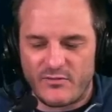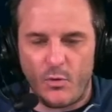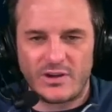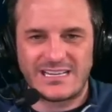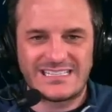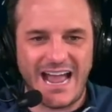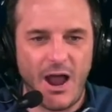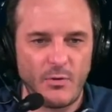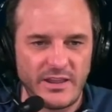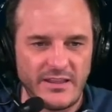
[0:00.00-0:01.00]
of course,
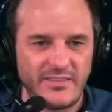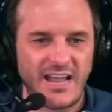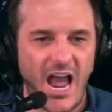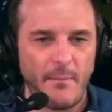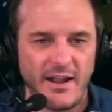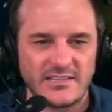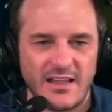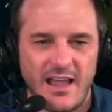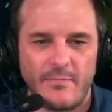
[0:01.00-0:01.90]
down in the comments.